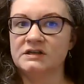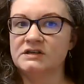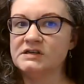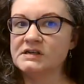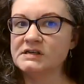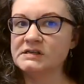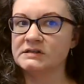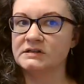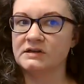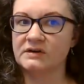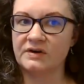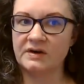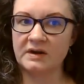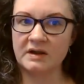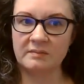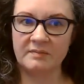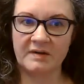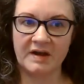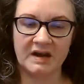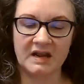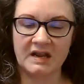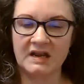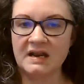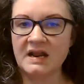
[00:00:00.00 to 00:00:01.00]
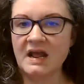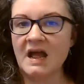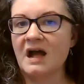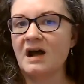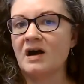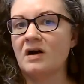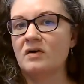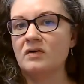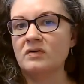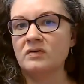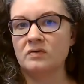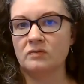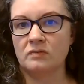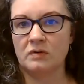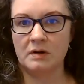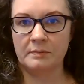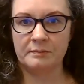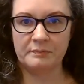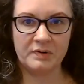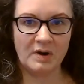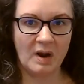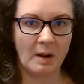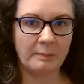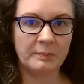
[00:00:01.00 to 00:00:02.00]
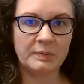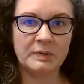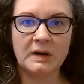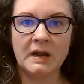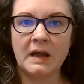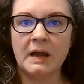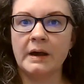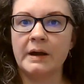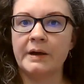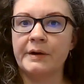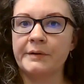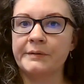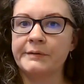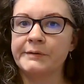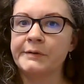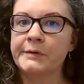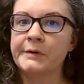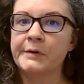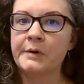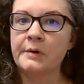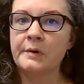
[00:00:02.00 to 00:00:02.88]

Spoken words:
just learning about a noun or a proper noun,